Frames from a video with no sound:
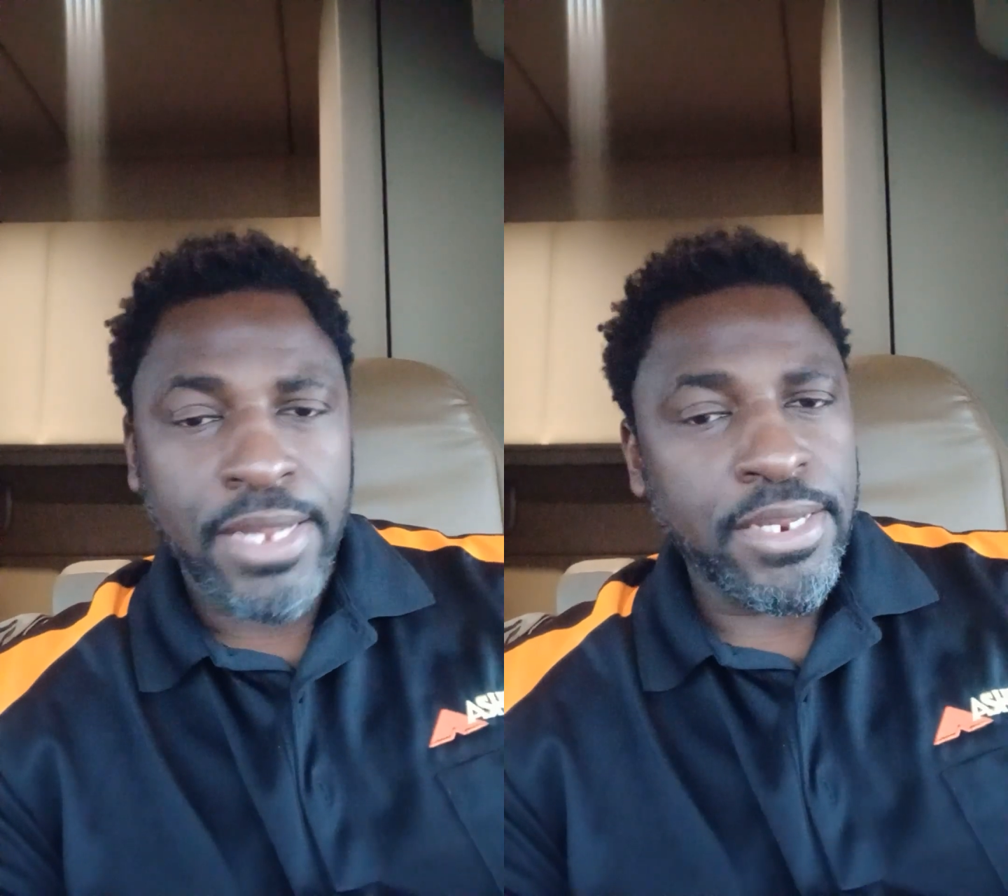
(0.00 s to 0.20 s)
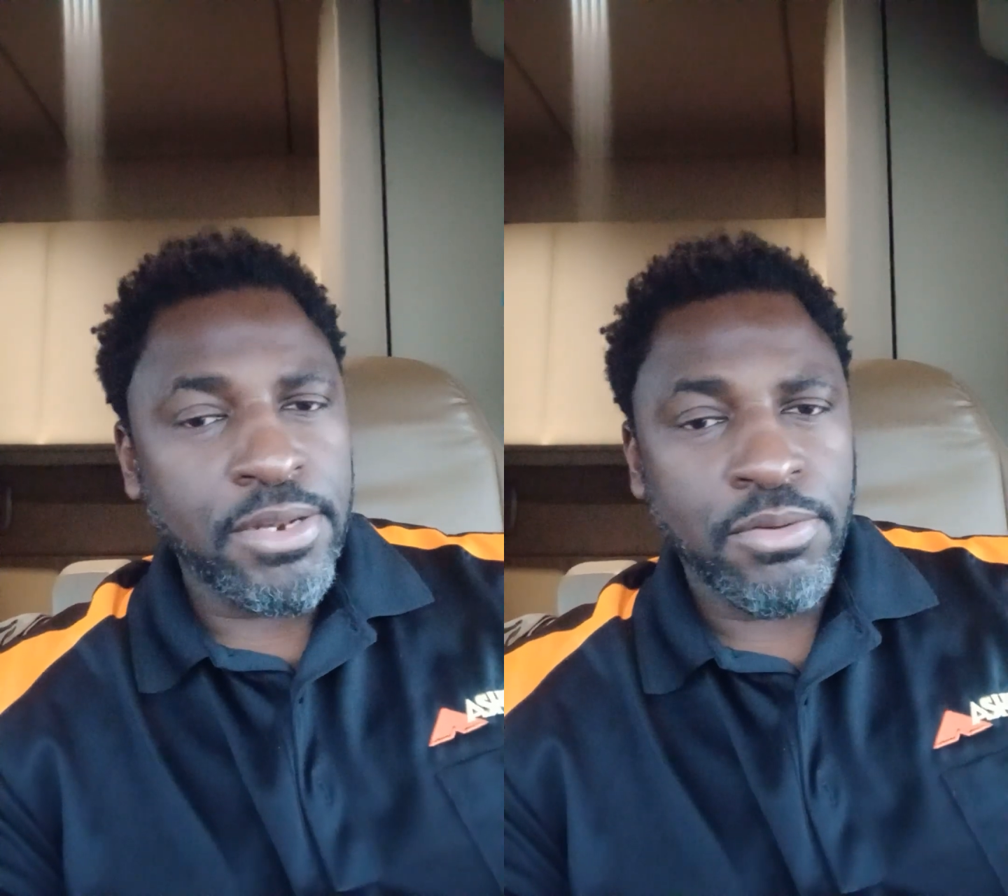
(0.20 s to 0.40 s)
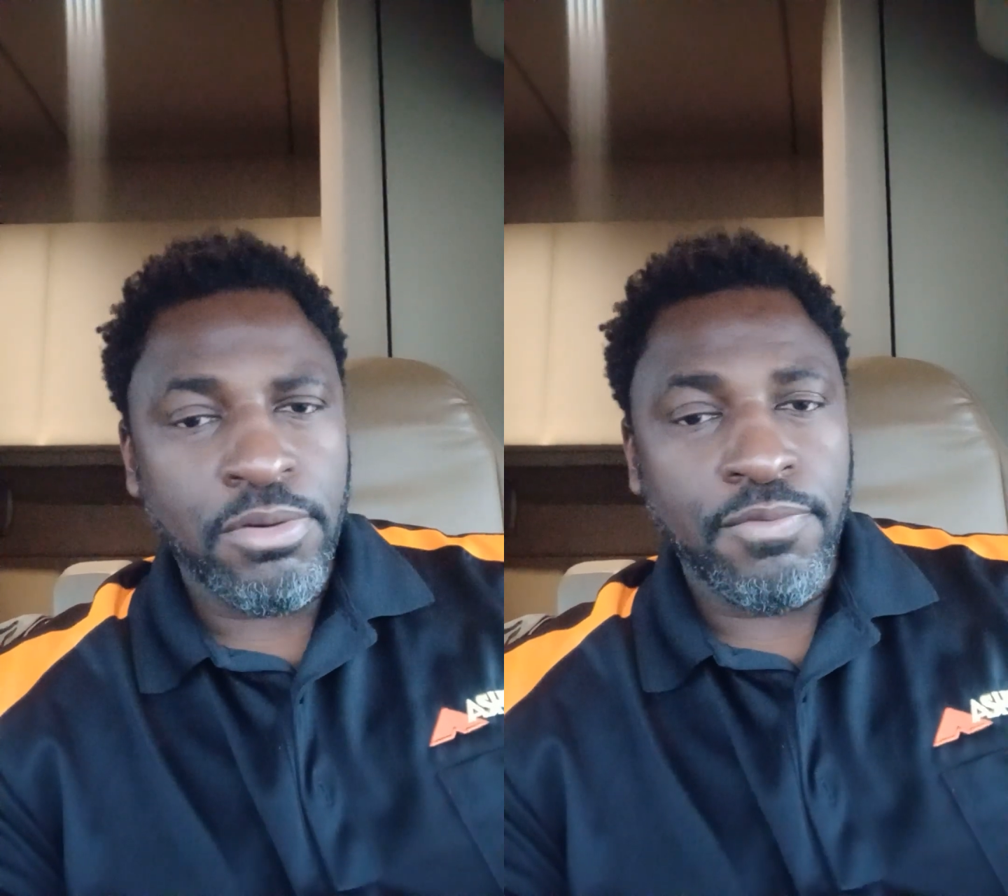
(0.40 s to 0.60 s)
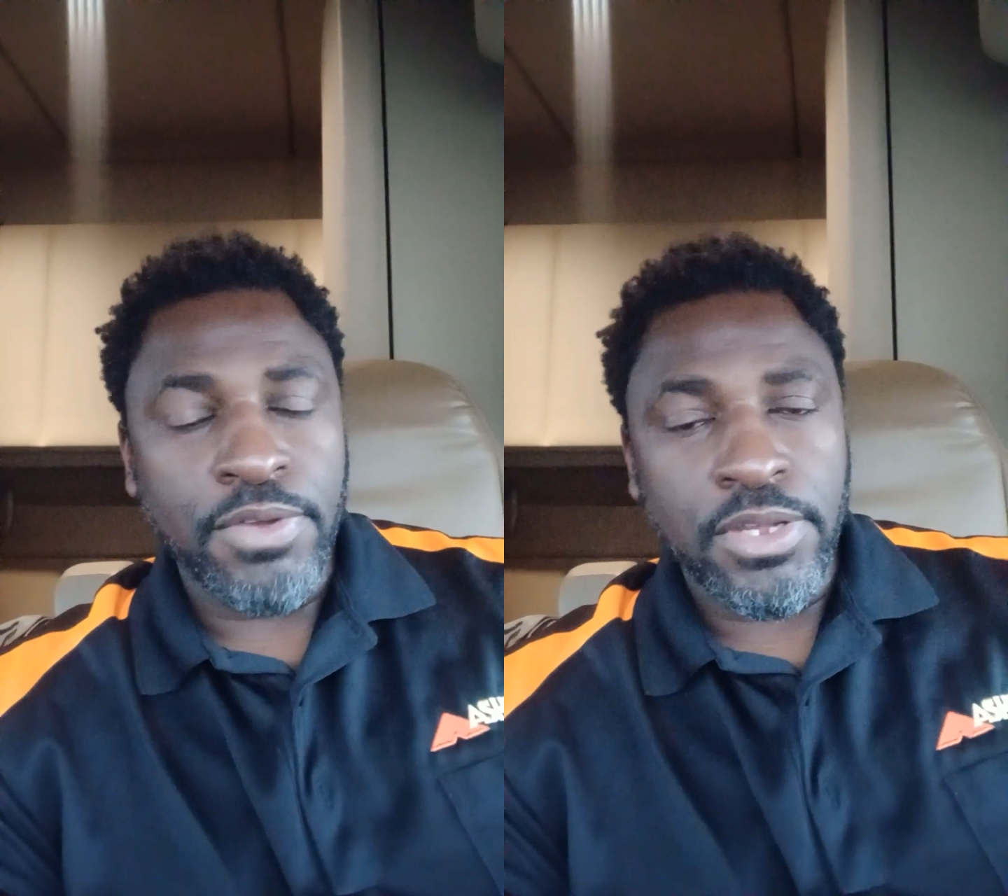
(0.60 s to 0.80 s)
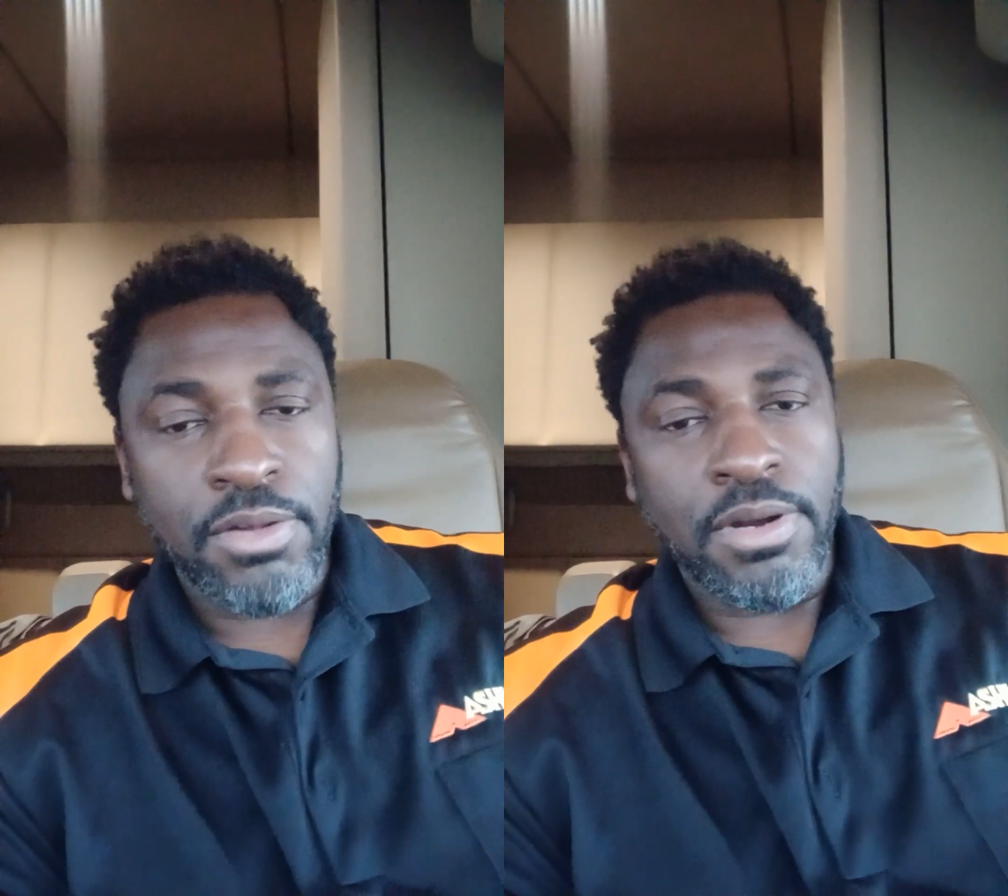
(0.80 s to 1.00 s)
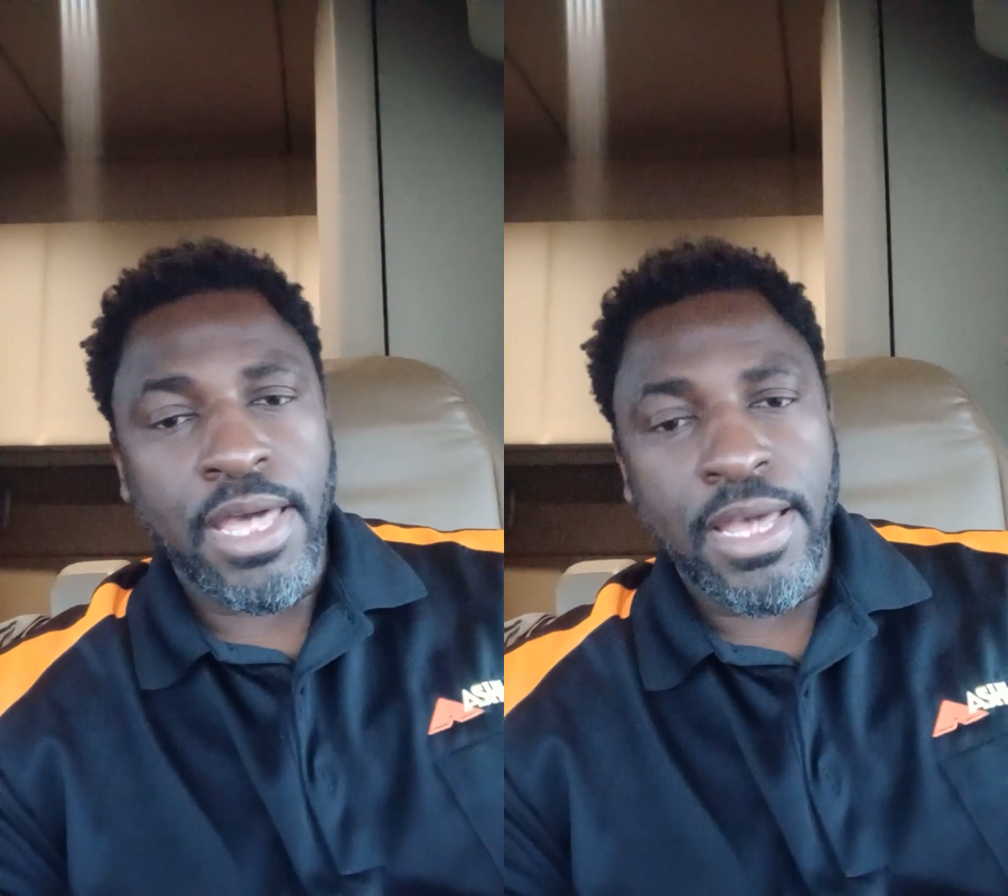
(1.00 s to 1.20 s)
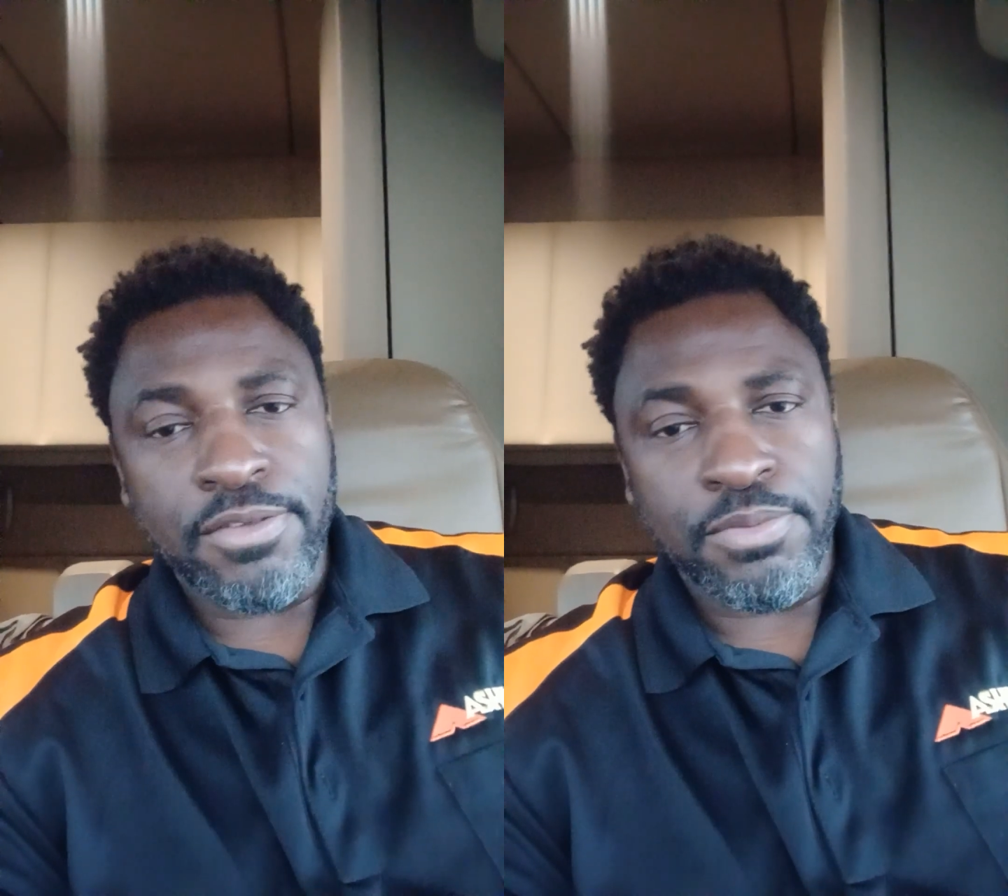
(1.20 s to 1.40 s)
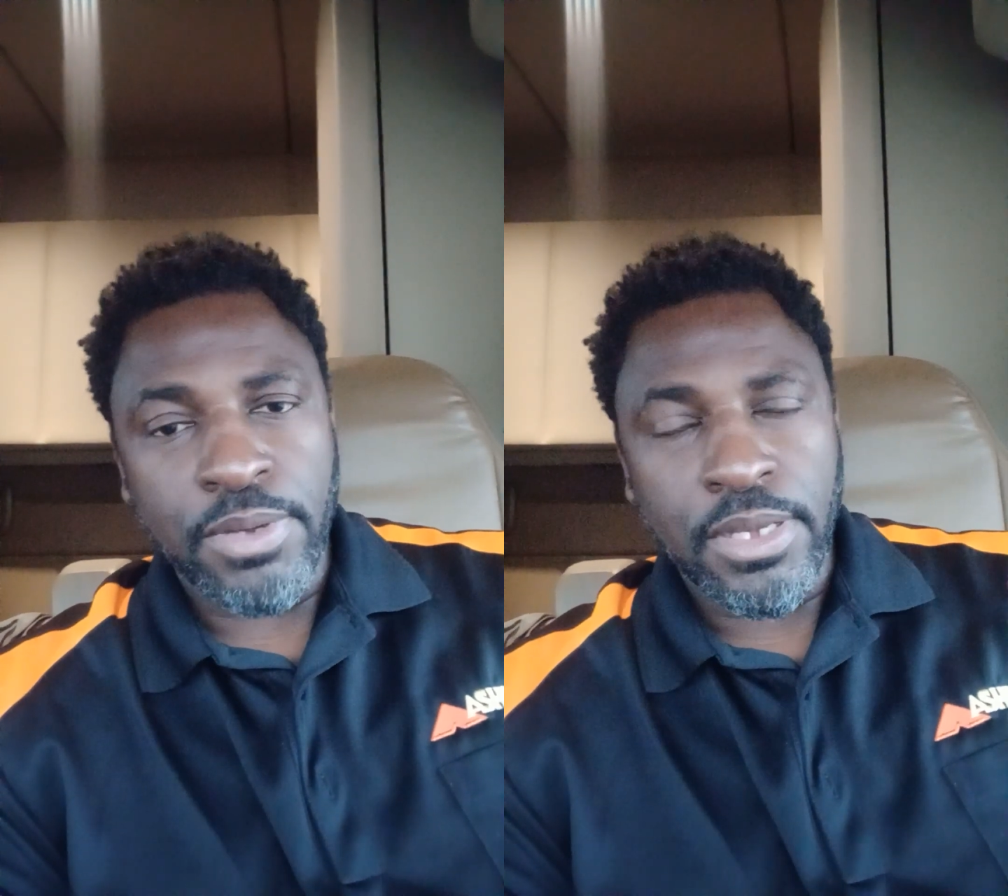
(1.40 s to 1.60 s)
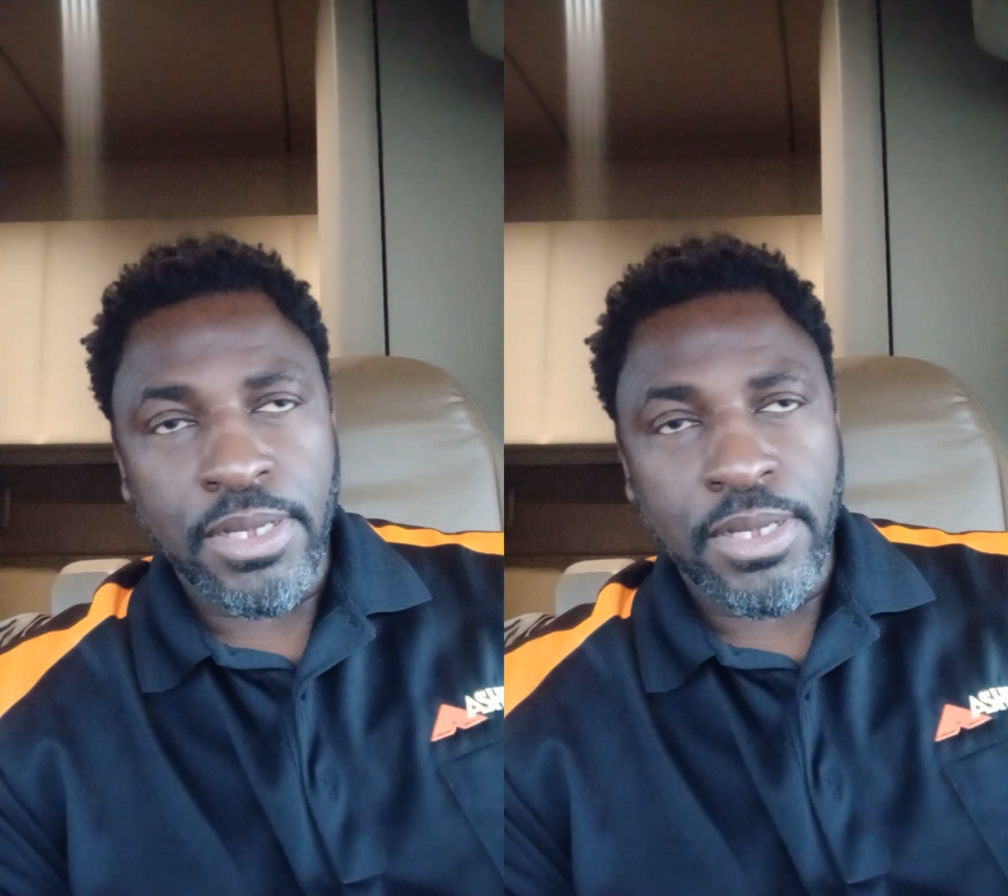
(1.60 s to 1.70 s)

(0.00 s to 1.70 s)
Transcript: I didn't do a video last week.